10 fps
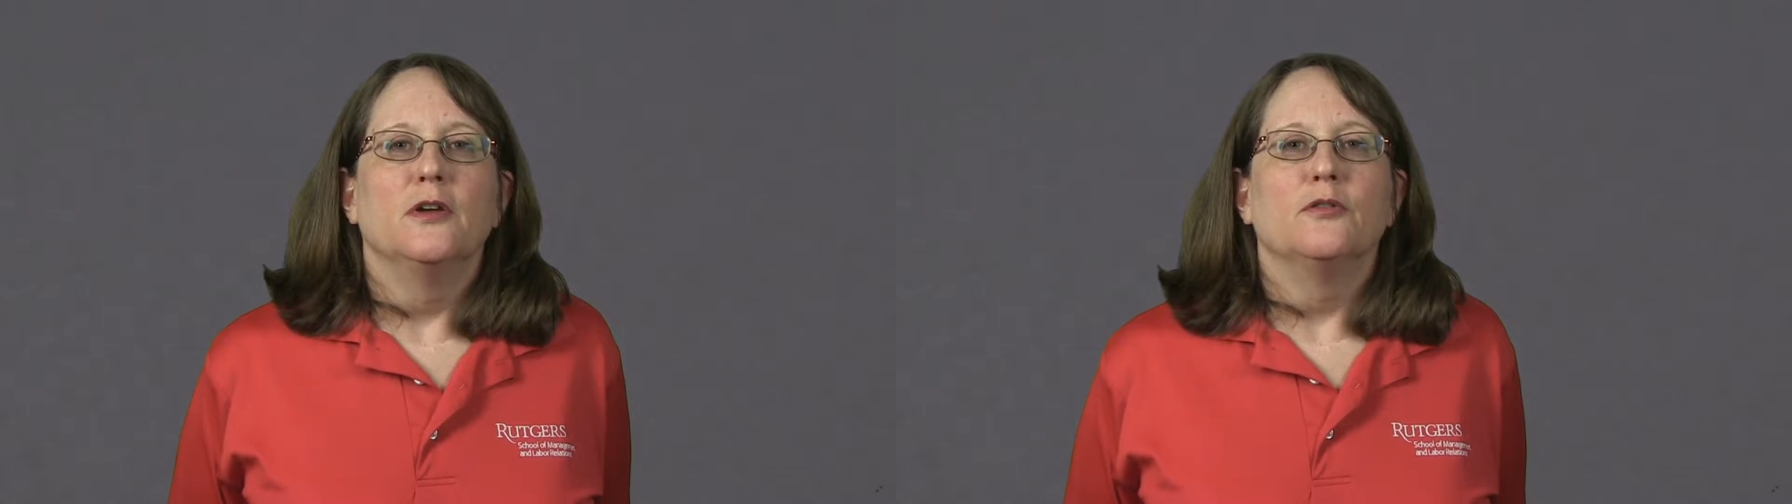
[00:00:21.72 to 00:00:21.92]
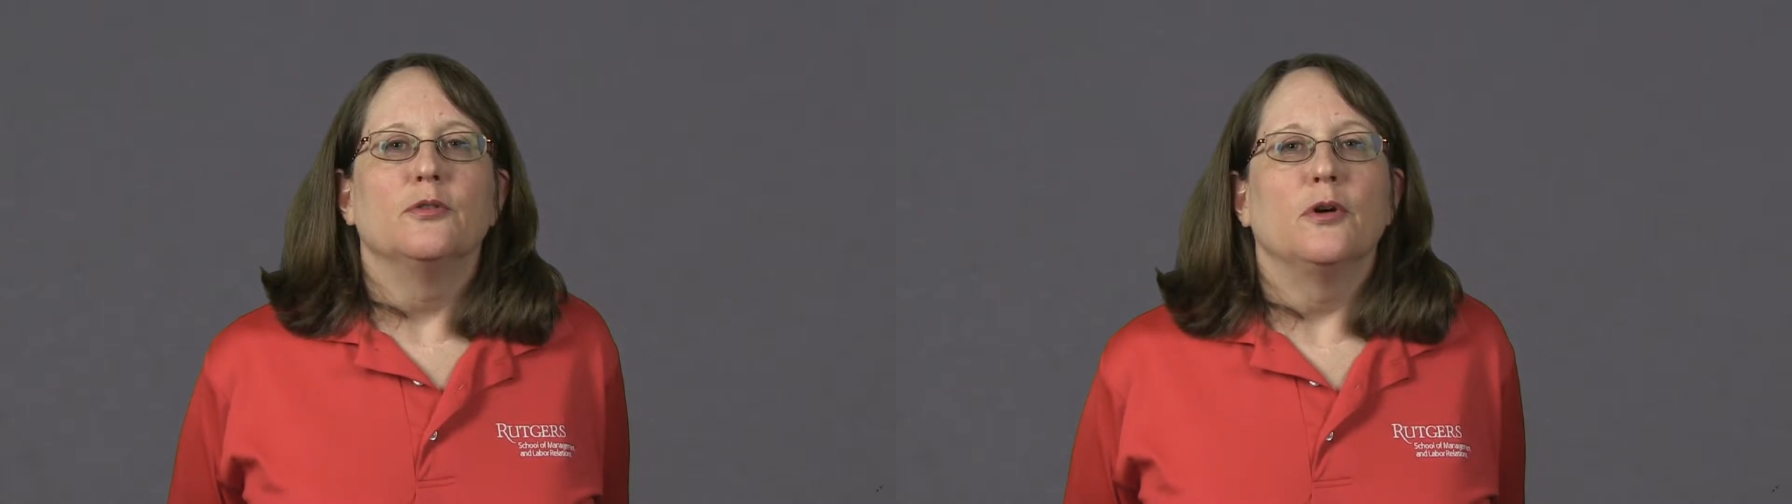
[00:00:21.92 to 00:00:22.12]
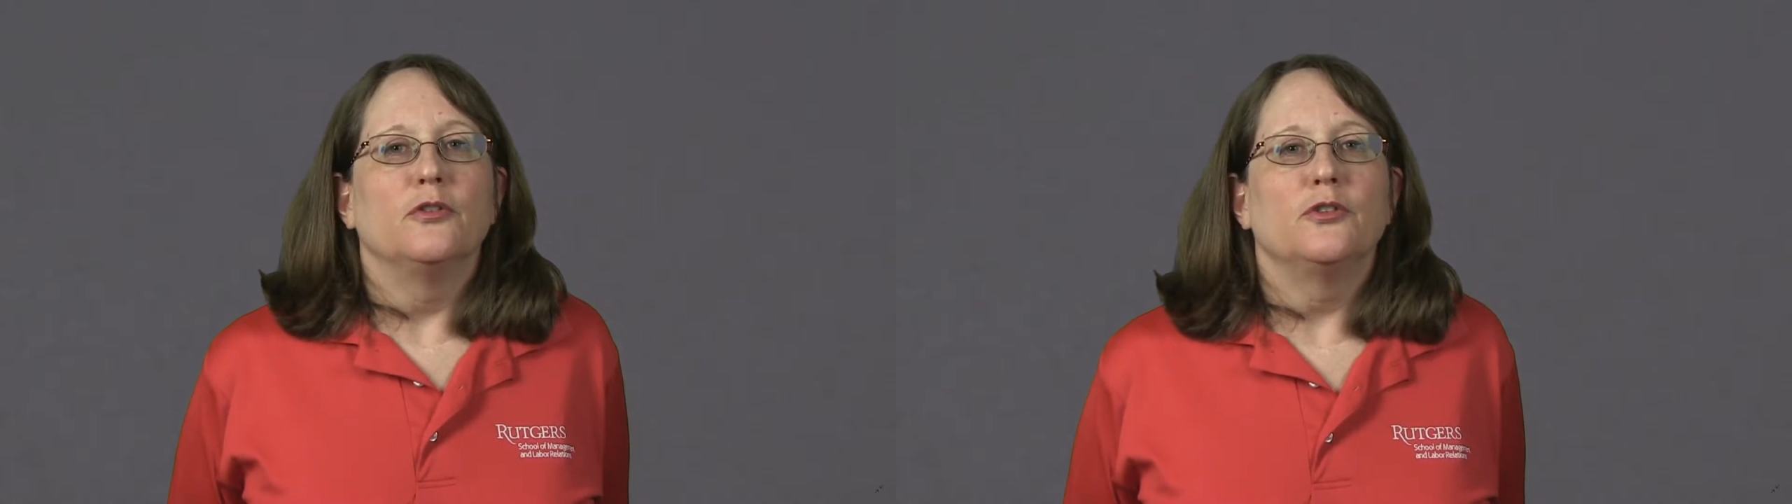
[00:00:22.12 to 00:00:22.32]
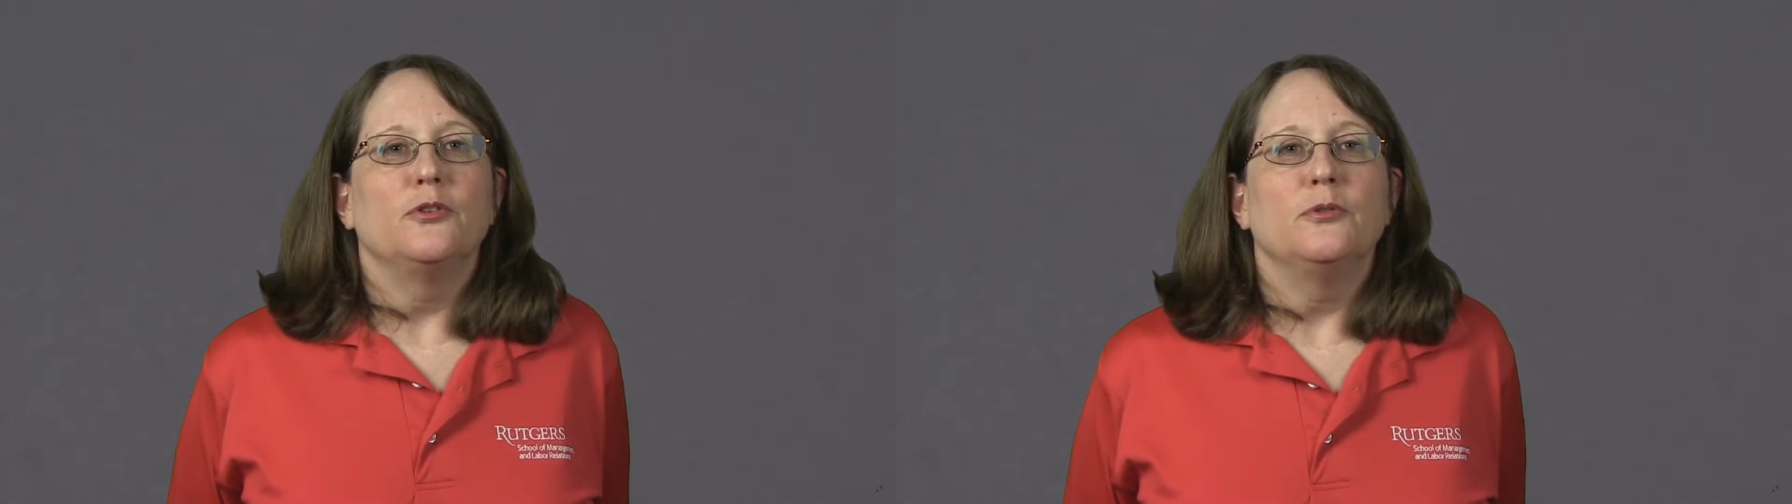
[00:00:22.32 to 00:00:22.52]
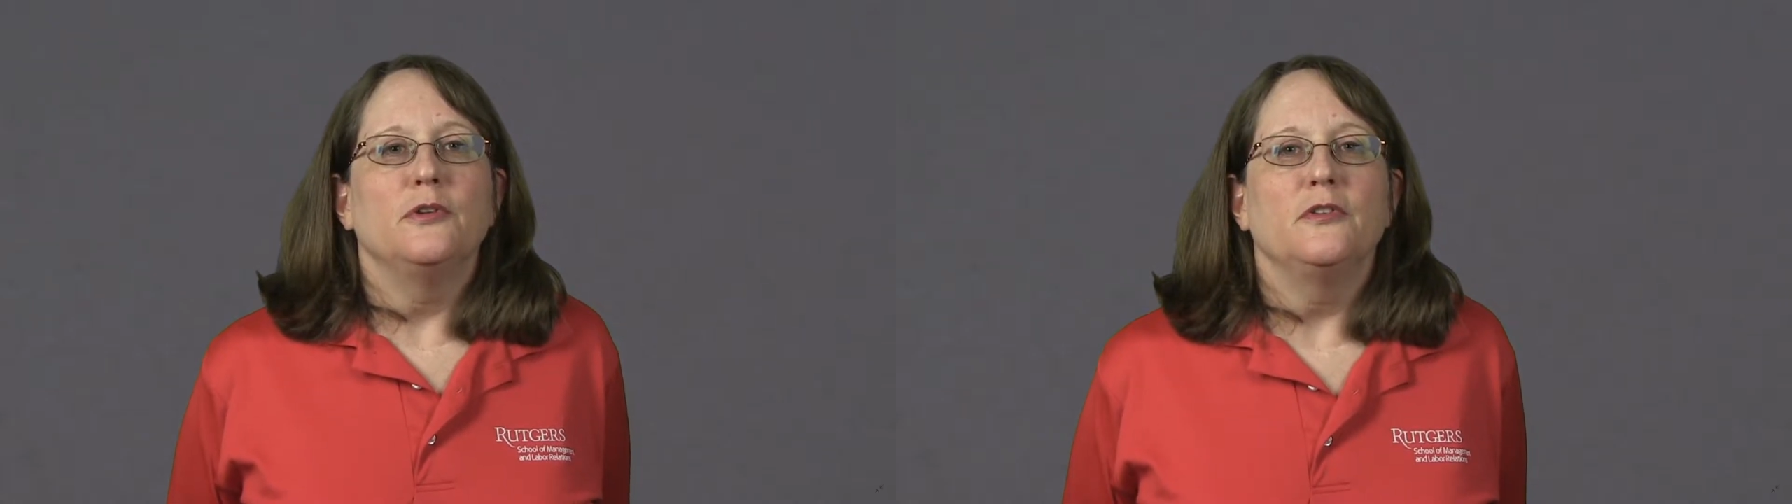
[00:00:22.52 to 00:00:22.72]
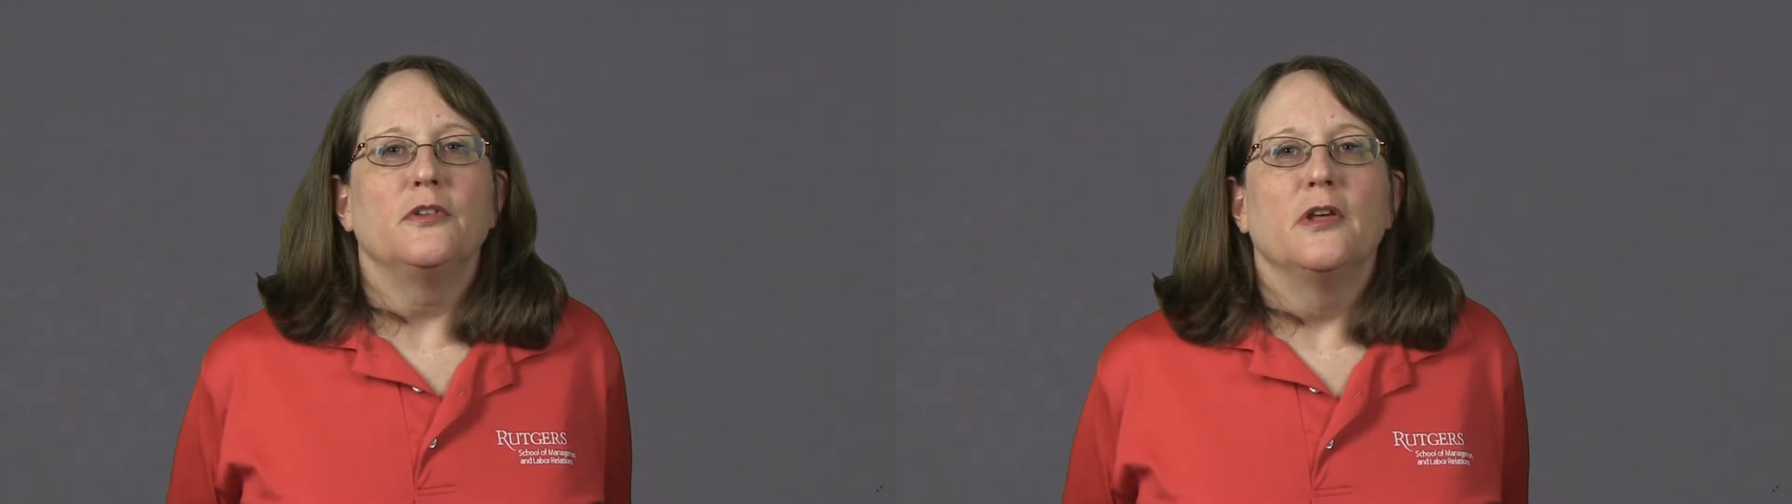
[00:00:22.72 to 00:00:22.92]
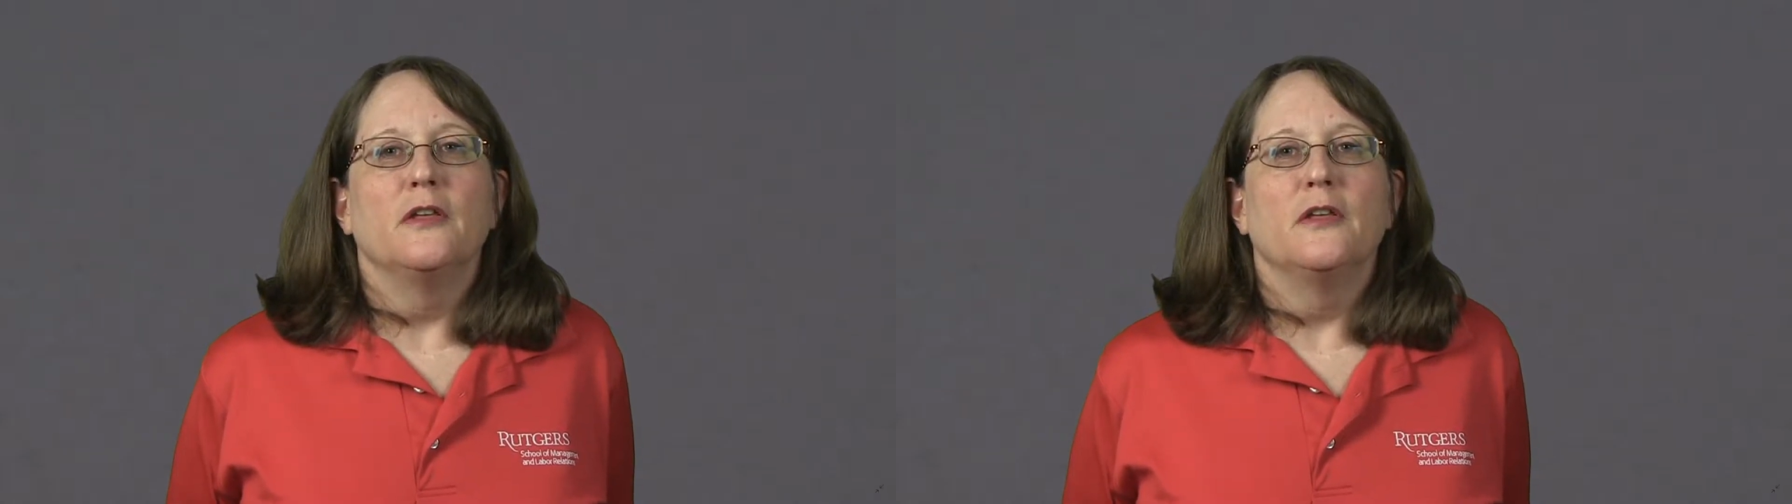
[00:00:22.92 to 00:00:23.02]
For all students,